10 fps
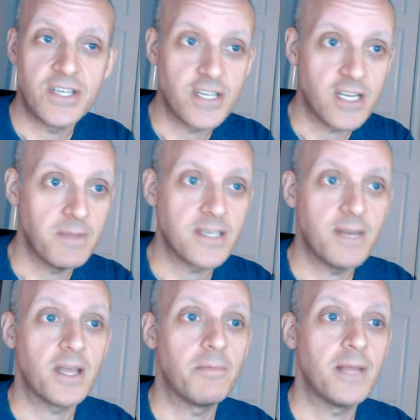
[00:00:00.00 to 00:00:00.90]
going to be
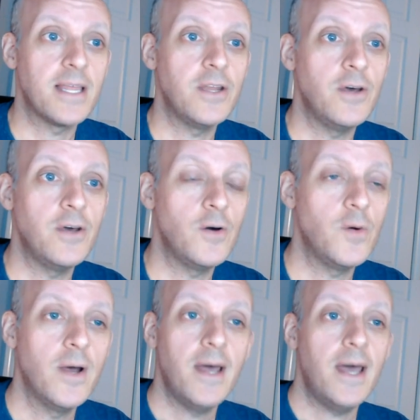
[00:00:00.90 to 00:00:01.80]
something completely new
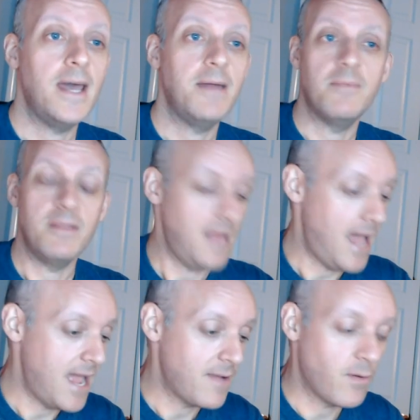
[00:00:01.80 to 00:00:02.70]
and
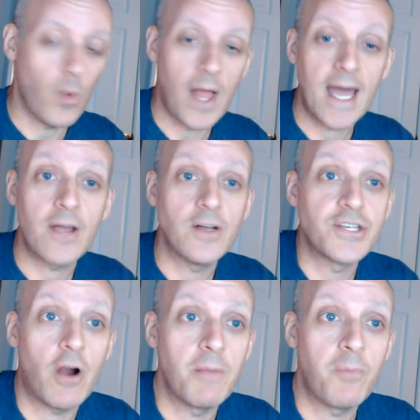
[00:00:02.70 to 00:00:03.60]
hey cool i got a good
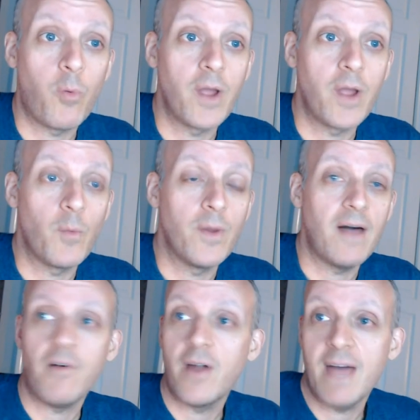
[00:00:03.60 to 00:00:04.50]
starting point with i've
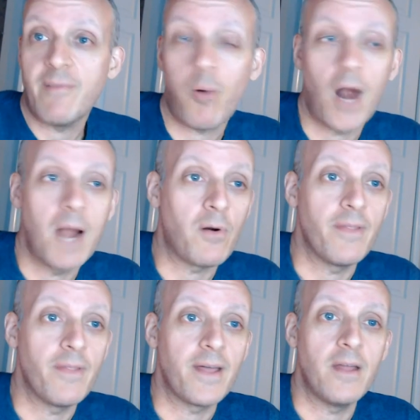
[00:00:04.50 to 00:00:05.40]
already have a primer on
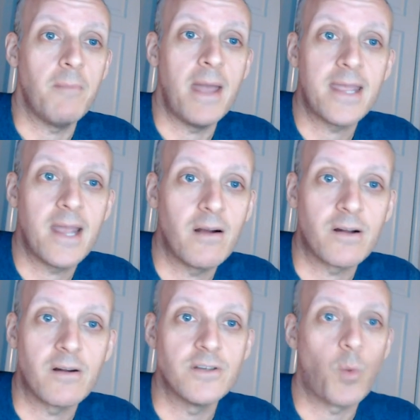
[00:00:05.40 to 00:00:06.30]
the on the main
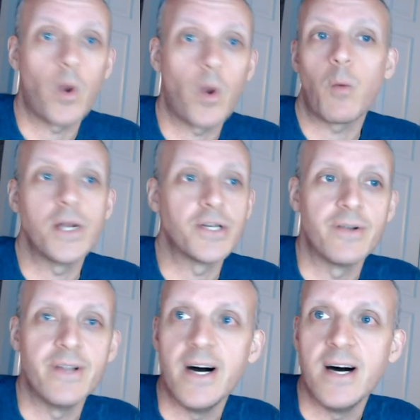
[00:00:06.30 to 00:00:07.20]
characters what a witcher
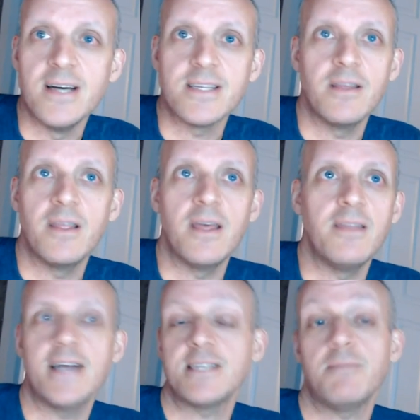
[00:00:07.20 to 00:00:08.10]
does and, and
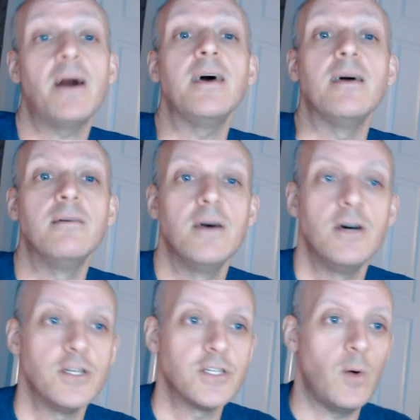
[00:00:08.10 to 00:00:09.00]
that's about it
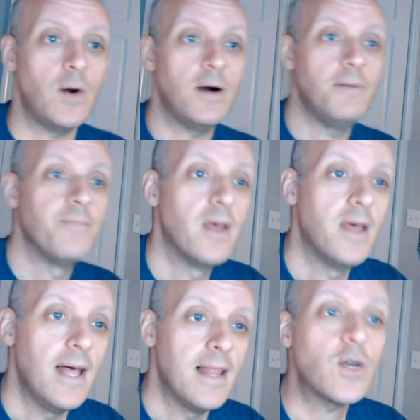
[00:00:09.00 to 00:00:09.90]
so uh,
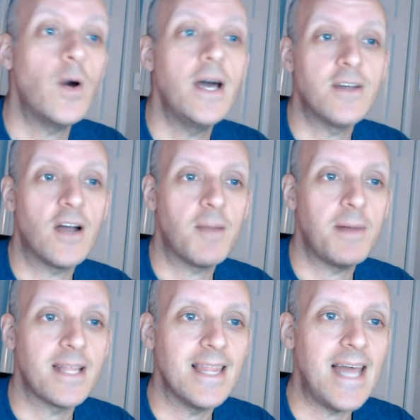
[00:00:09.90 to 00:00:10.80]
let's go ahead and talk about
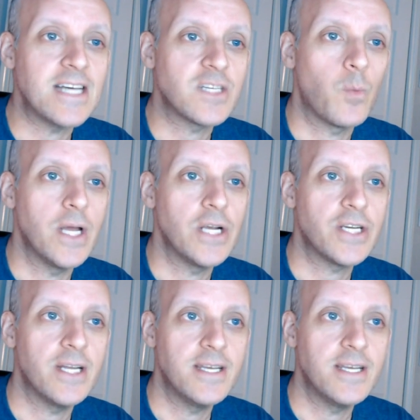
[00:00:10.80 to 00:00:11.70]
the last wish
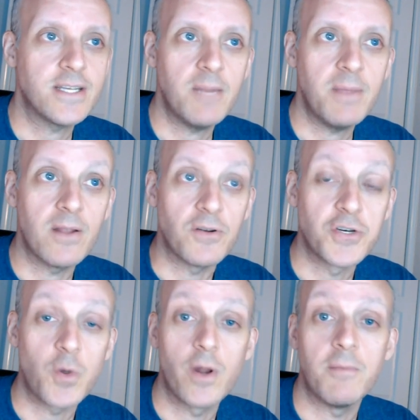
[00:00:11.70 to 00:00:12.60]
this is going to be a little
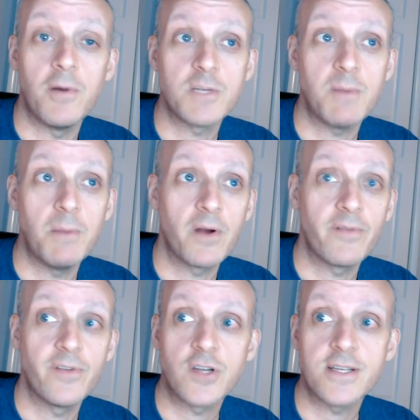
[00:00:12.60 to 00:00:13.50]
shorter than most of my book
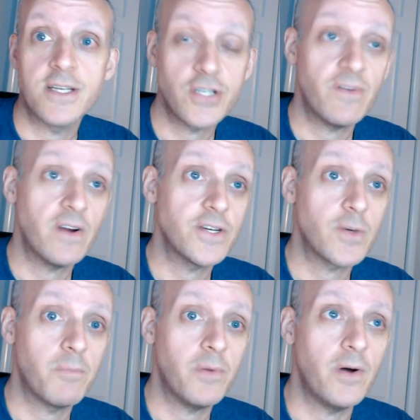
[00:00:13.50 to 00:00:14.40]
reviews because this is a very
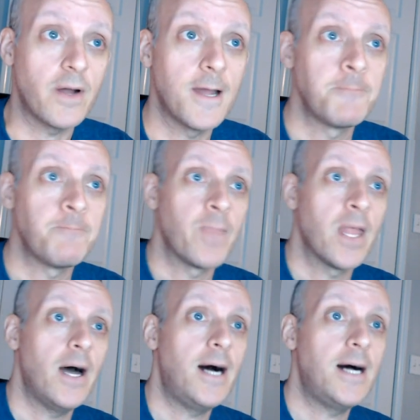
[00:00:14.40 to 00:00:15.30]
short book
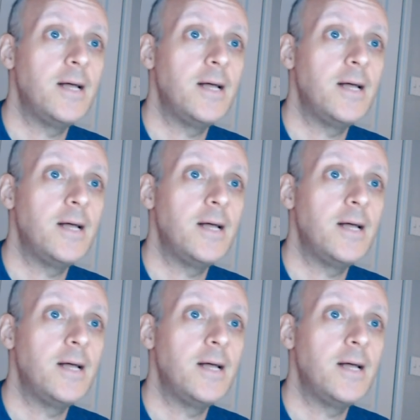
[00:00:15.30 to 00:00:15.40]
uh,